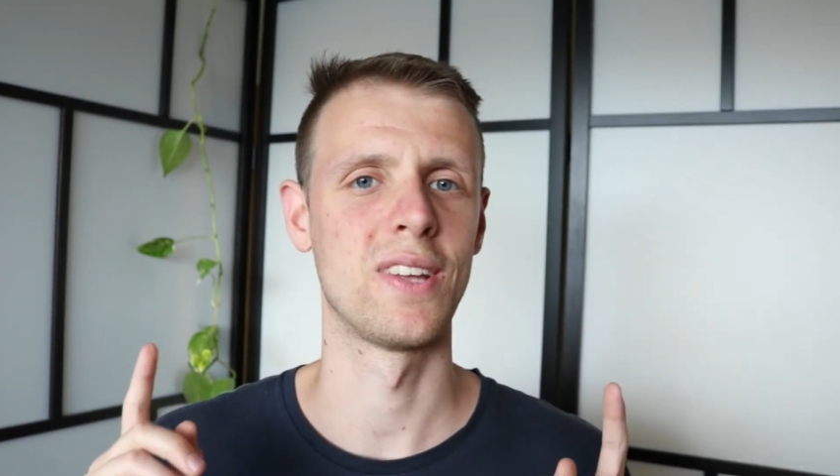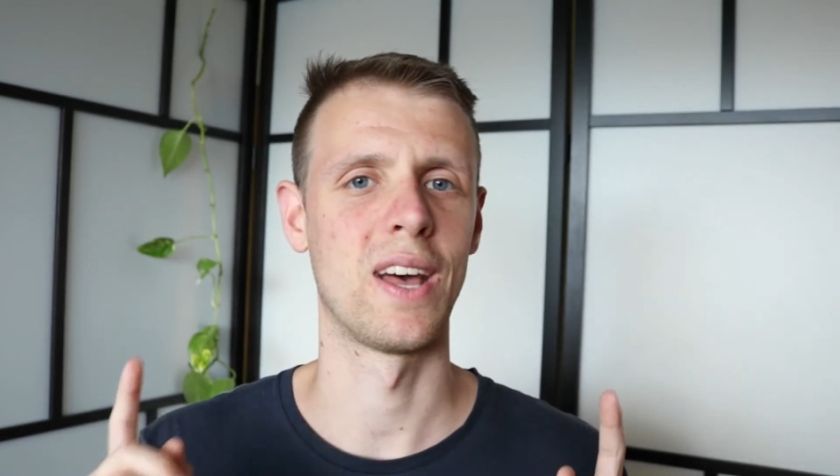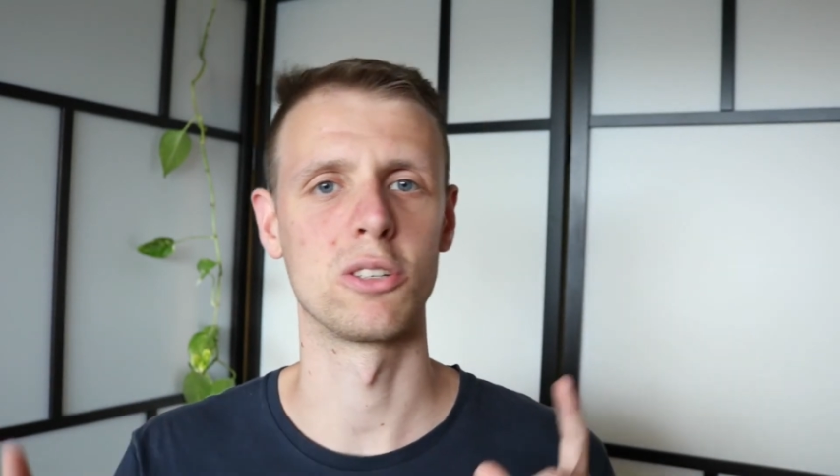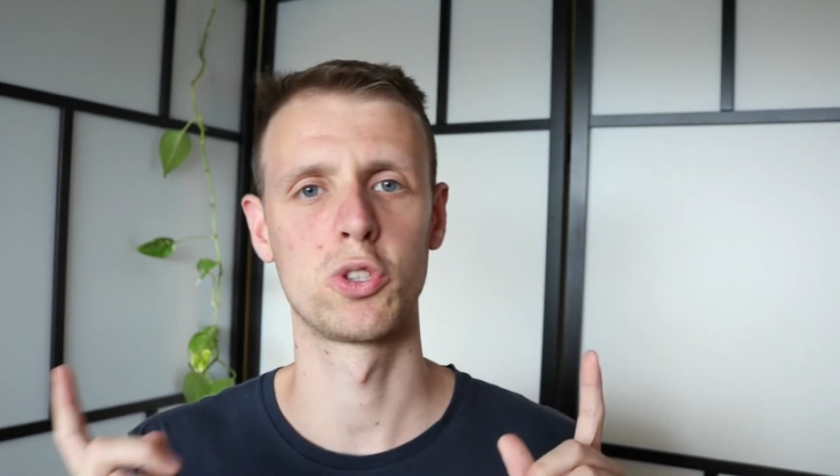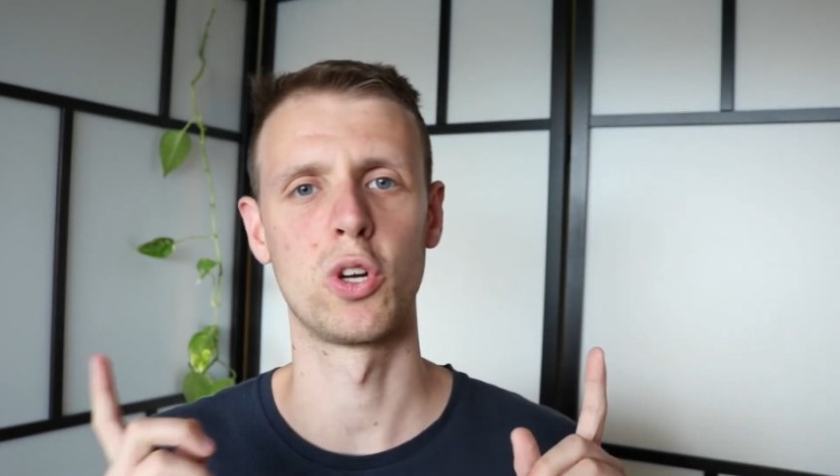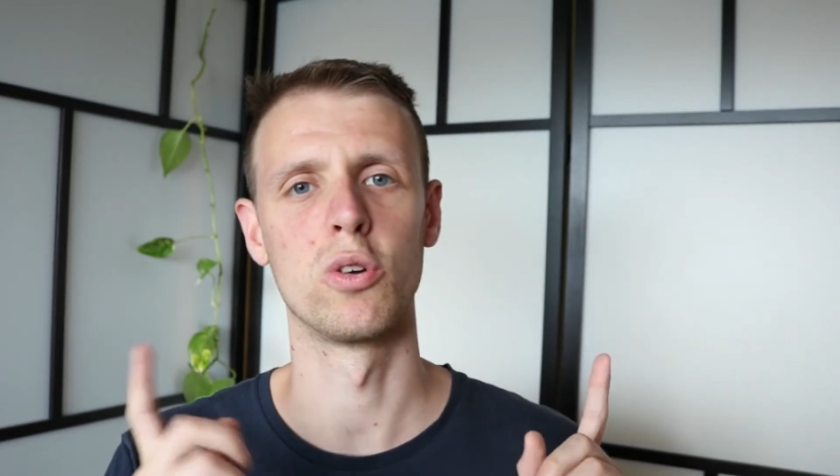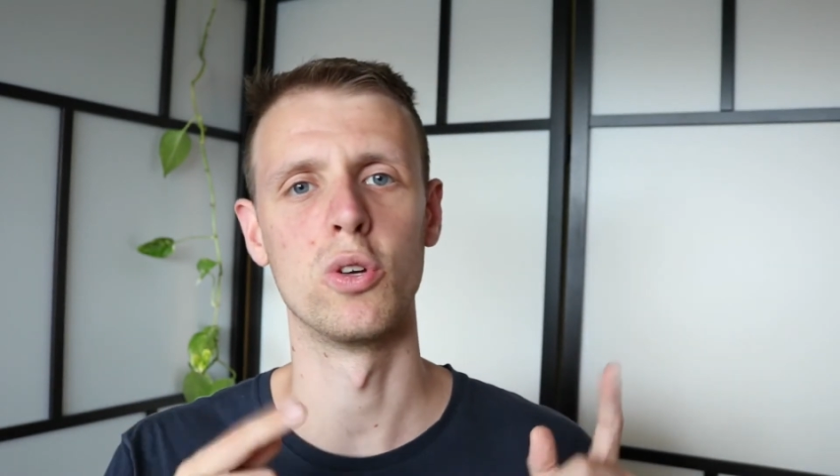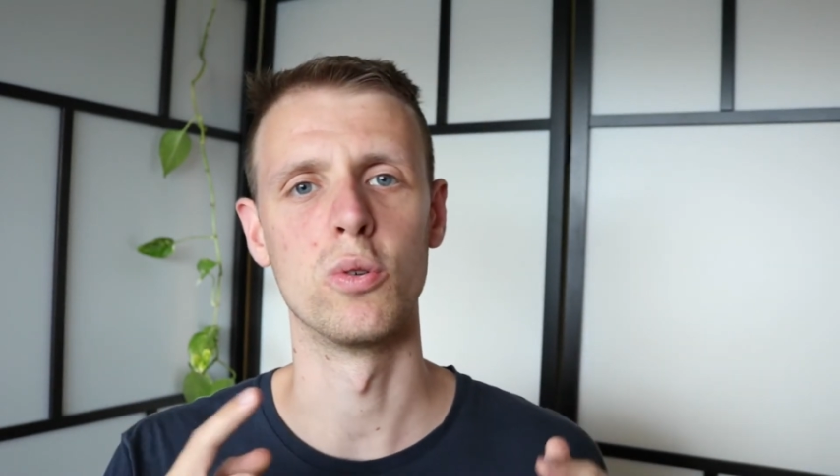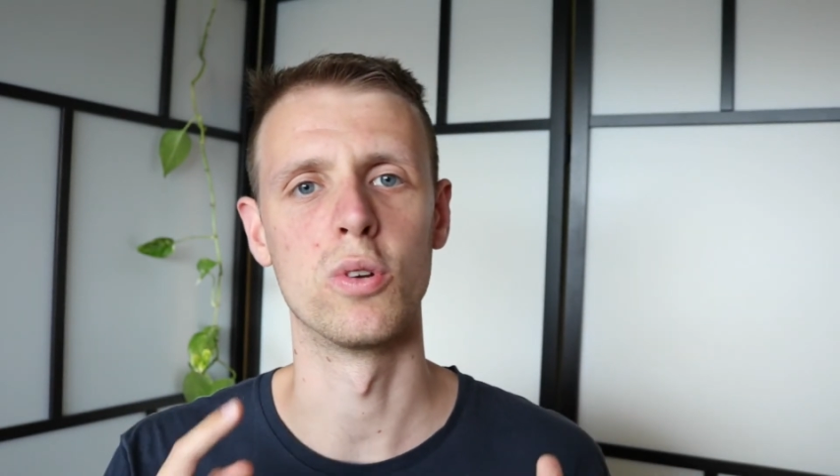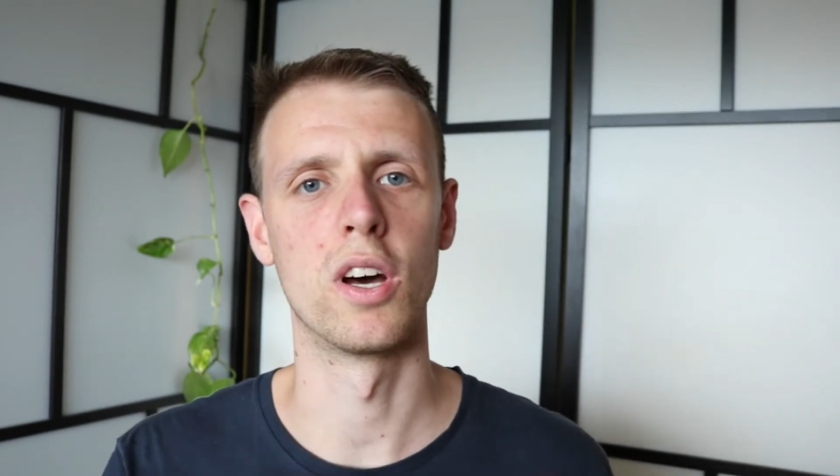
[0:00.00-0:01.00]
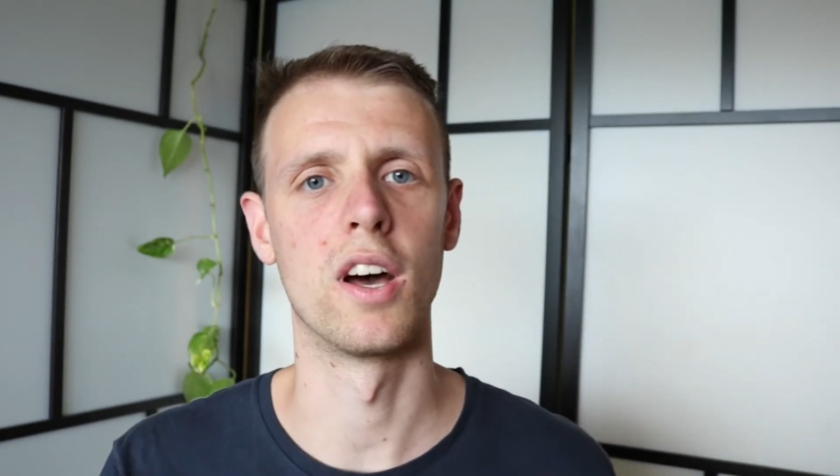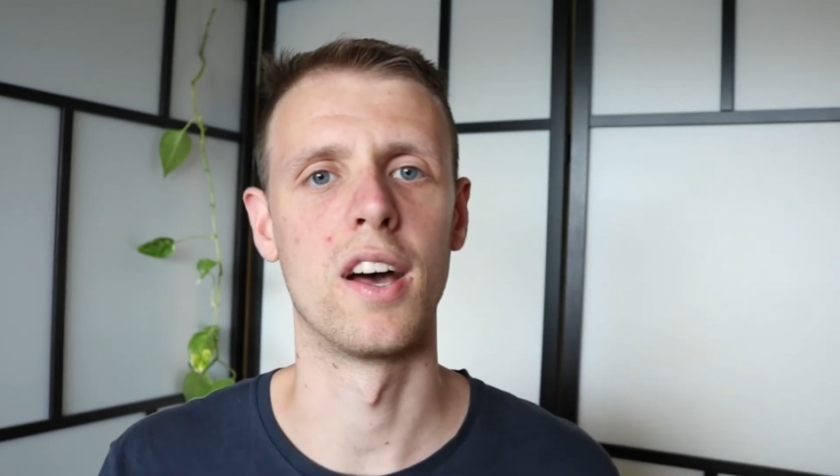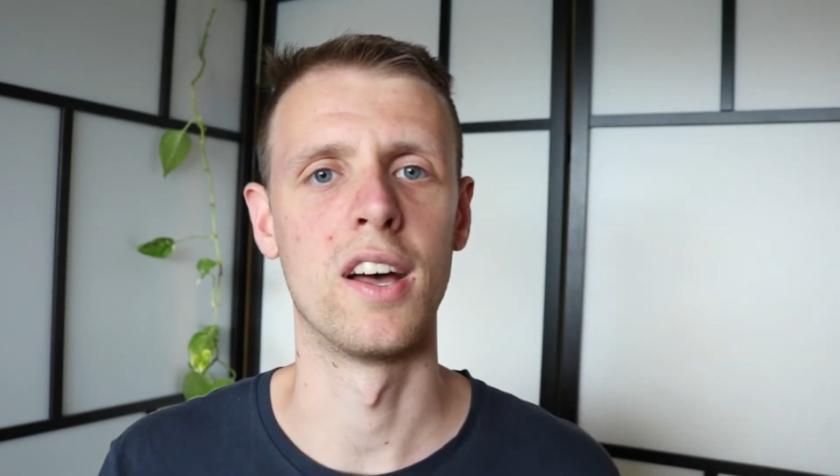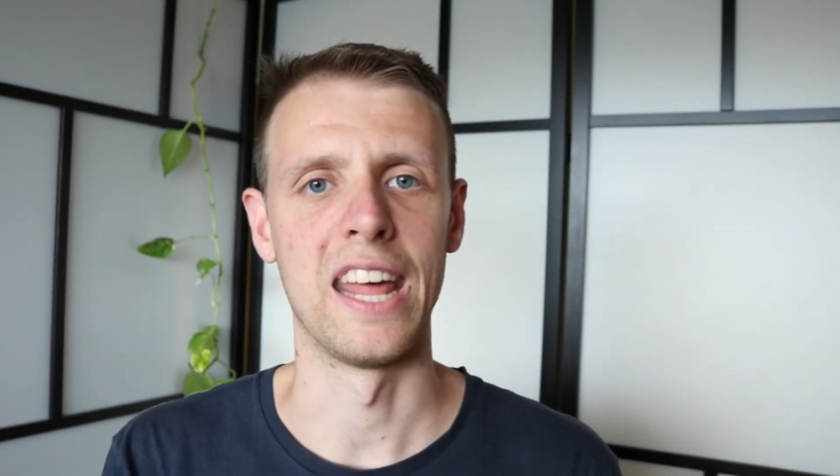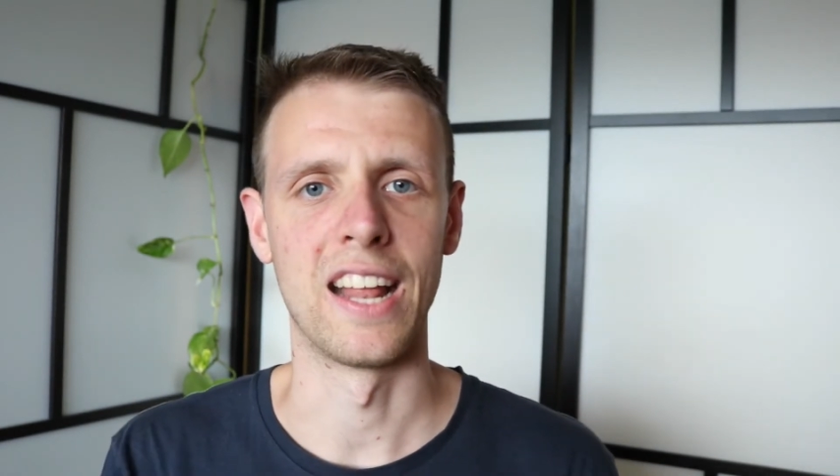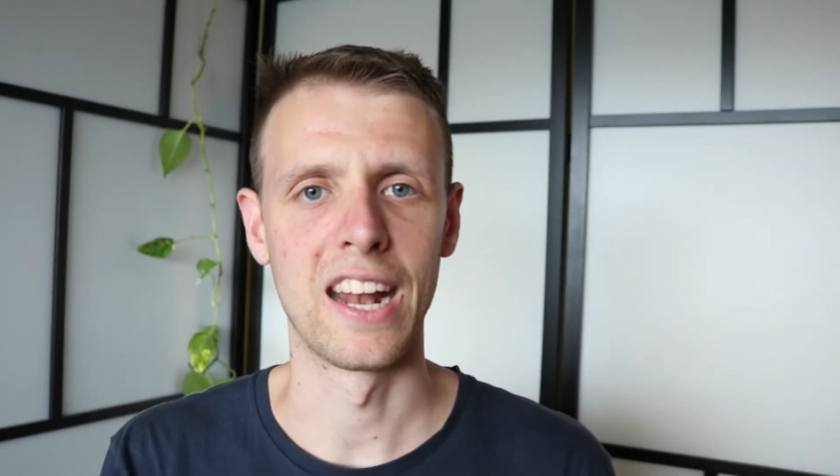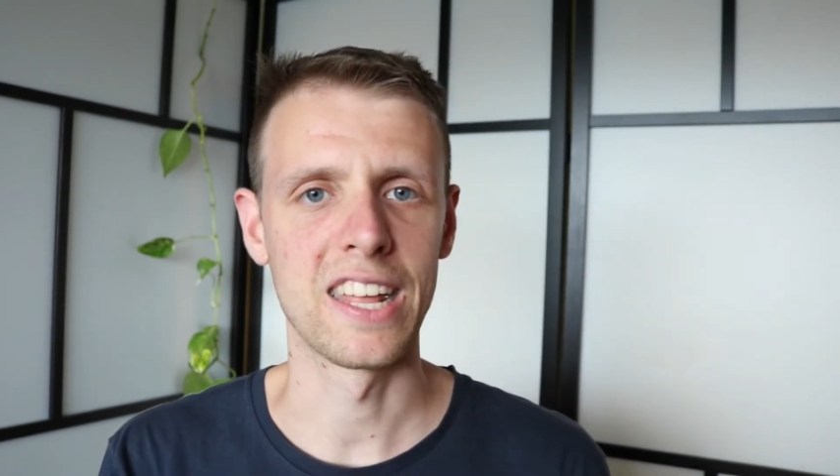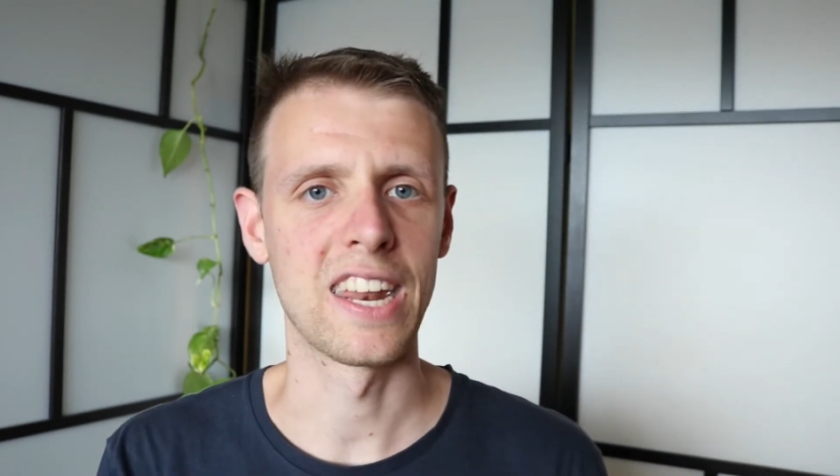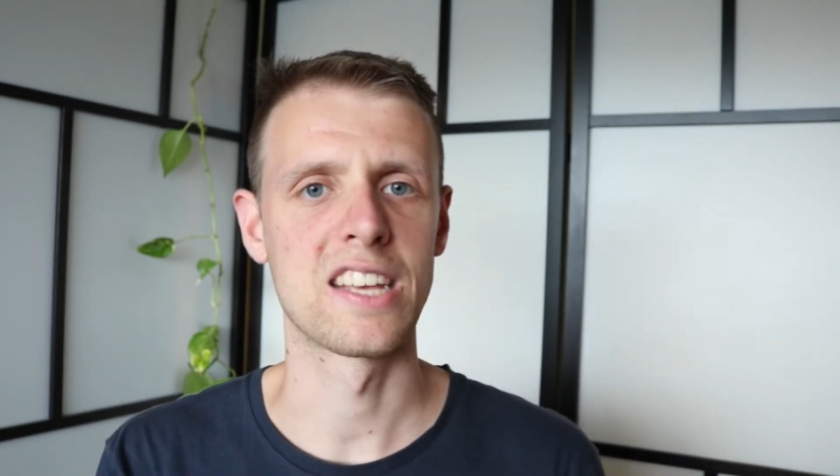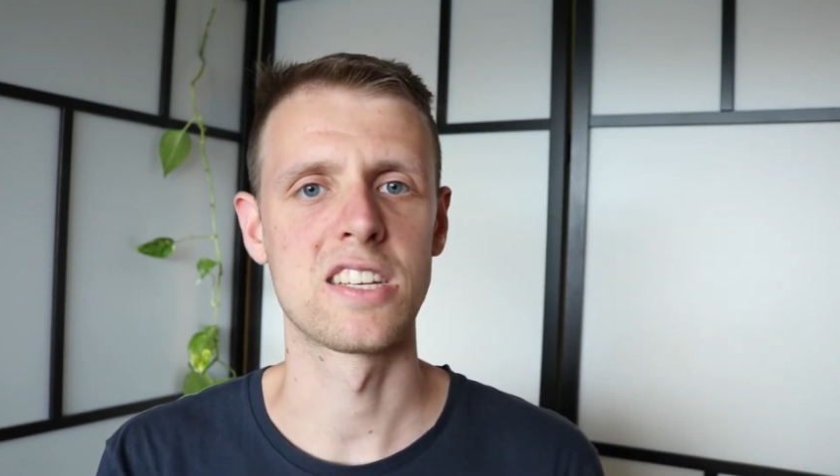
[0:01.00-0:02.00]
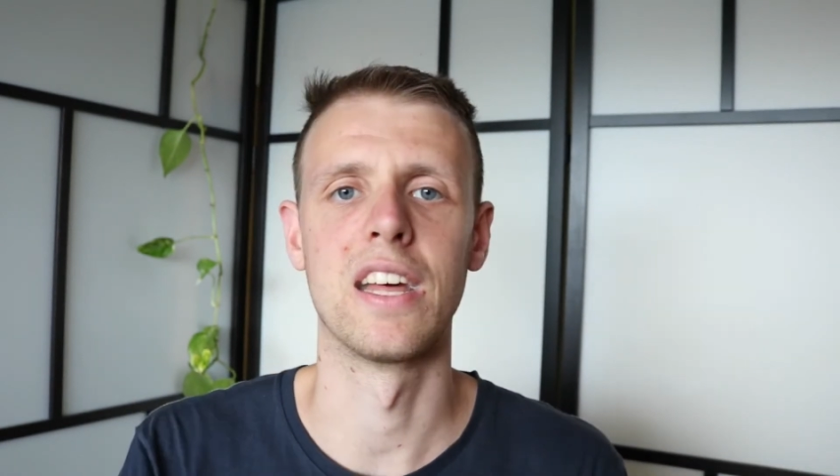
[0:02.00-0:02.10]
I'll show you the analytics